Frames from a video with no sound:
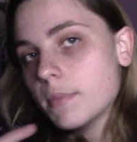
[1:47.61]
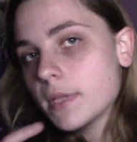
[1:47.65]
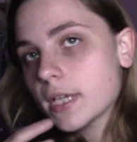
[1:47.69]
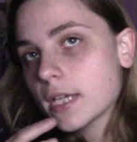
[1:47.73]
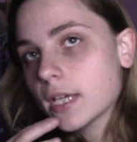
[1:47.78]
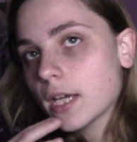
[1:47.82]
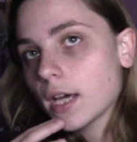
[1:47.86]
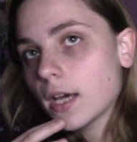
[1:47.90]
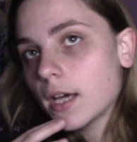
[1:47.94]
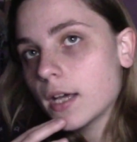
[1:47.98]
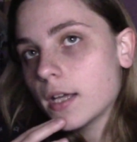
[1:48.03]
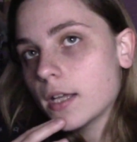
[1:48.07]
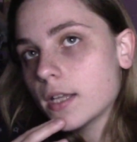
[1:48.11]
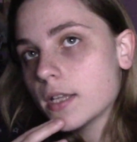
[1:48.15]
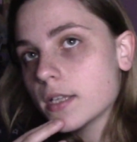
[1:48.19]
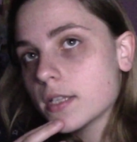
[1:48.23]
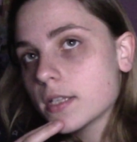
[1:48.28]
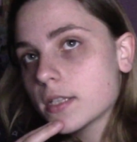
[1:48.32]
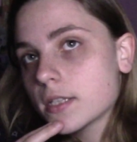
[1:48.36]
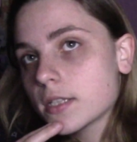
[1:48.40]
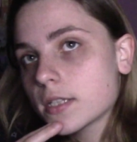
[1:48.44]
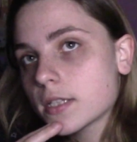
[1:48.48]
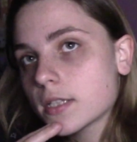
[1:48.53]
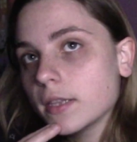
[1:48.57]

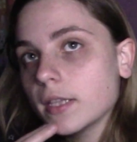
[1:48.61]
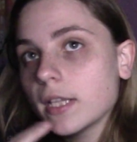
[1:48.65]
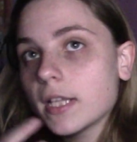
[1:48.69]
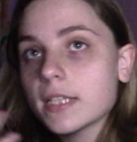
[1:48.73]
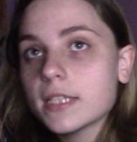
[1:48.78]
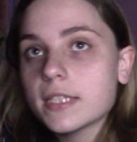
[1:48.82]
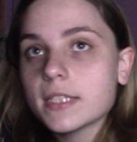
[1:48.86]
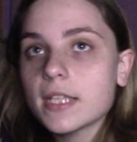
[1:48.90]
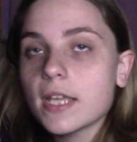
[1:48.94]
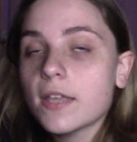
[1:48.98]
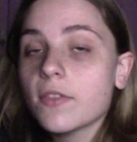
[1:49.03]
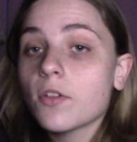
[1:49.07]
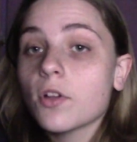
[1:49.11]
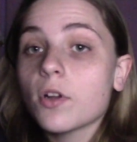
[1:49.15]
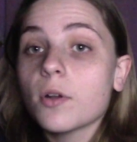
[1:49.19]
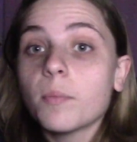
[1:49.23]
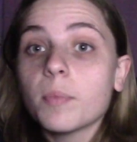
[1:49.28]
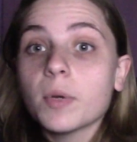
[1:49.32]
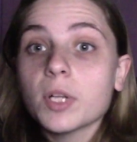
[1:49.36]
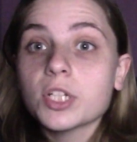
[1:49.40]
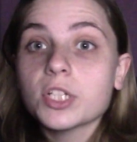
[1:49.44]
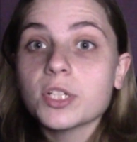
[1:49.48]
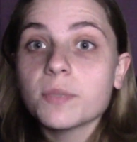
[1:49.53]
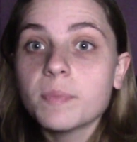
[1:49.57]
Because let's say there are a
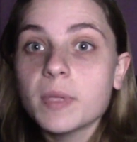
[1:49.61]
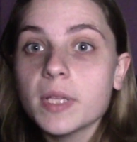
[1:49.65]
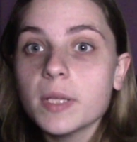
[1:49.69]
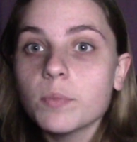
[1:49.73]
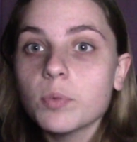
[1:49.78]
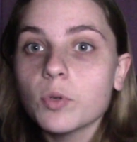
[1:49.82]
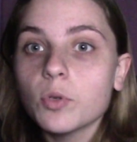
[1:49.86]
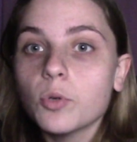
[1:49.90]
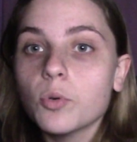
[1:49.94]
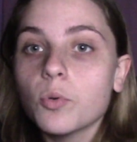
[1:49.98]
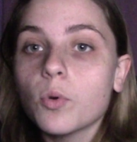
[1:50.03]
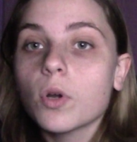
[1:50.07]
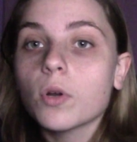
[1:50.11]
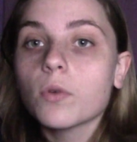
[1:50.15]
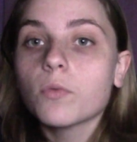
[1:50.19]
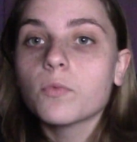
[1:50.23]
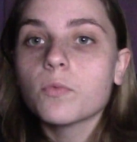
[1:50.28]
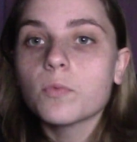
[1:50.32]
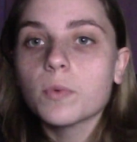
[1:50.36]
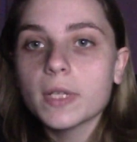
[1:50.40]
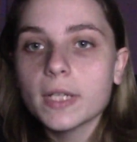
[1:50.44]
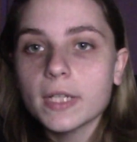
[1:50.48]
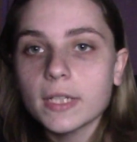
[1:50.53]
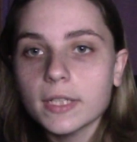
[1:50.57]
bunch of people who are
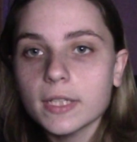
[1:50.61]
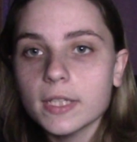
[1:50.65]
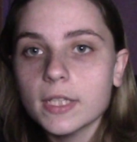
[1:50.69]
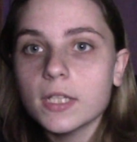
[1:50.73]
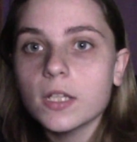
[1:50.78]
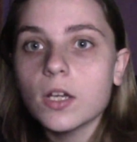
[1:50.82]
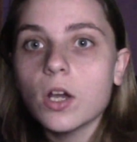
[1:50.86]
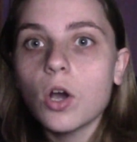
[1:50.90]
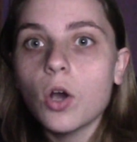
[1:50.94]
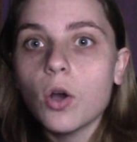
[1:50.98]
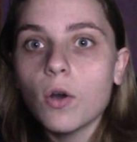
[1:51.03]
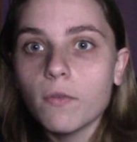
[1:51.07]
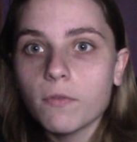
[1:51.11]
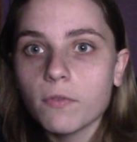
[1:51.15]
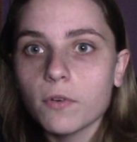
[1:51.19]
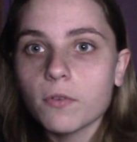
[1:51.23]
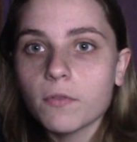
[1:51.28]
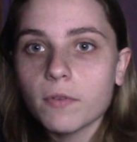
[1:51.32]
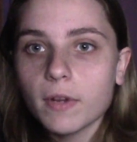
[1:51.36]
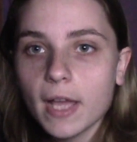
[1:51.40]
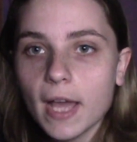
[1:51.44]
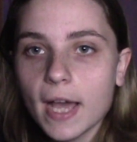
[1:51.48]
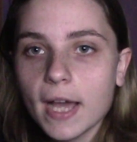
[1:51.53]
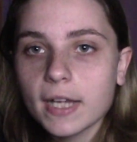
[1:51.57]
really
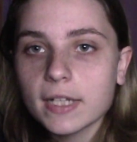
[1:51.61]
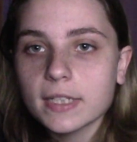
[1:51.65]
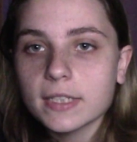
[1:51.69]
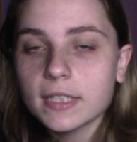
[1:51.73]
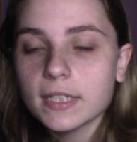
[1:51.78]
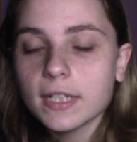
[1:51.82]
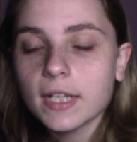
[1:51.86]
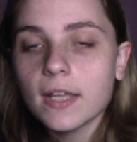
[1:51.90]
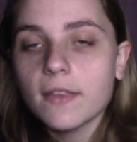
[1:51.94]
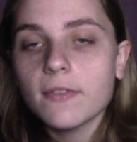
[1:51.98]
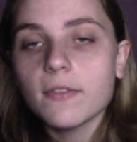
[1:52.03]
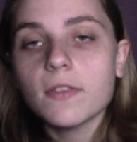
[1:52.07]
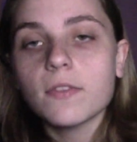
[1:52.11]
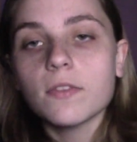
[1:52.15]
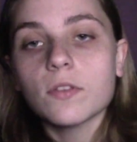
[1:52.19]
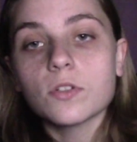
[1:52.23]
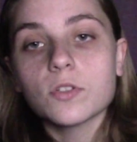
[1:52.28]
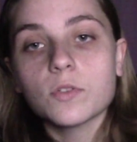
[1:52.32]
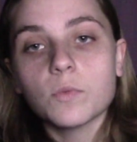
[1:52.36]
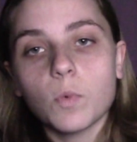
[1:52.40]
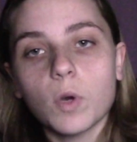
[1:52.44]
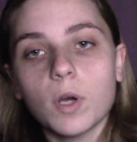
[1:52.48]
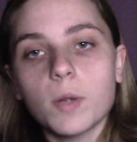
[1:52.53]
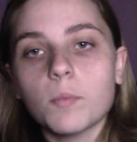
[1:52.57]
overreacting, and then
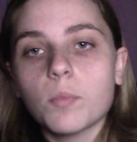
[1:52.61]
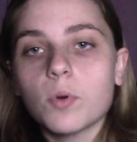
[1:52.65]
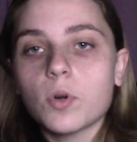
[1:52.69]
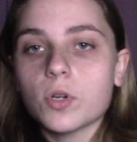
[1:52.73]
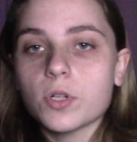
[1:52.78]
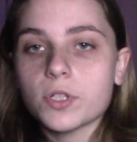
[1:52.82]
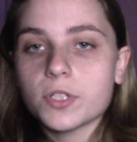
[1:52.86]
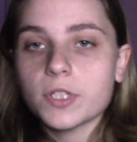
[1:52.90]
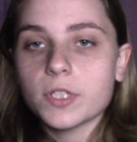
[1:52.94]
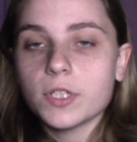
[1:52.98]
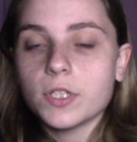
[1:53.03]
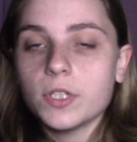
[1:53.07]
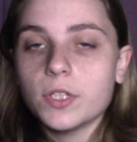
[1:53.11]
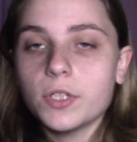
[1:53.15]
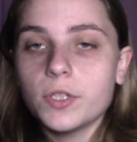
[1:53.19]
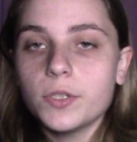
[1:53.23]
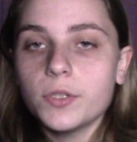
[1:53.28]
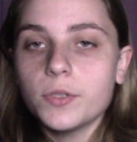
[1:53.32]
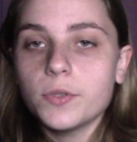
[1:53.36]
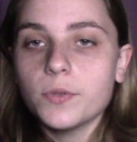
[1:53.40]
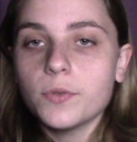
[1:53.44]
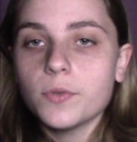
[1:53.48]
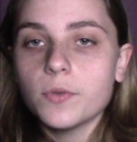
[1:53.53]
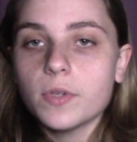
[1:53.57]
there's one person
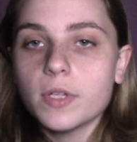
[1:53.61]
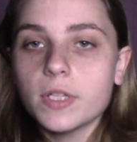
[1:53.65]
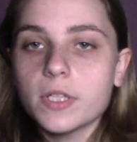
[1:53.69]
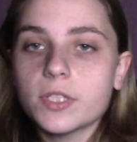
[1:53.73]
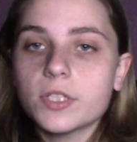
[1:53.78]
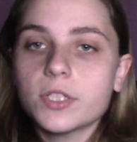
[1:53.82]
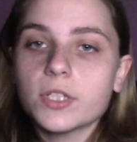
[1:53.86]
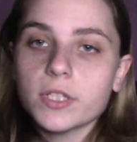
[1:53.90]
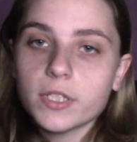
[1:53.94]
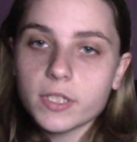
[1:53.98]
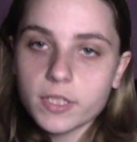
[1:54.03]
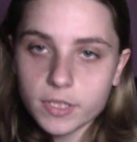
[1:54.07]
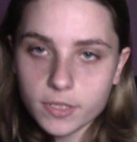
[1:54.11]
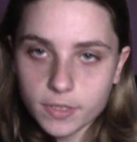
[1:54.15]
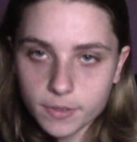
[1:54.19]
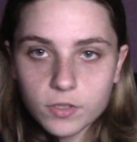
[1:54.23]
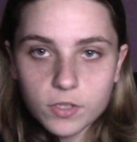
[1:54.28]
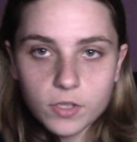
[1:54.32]
who is just,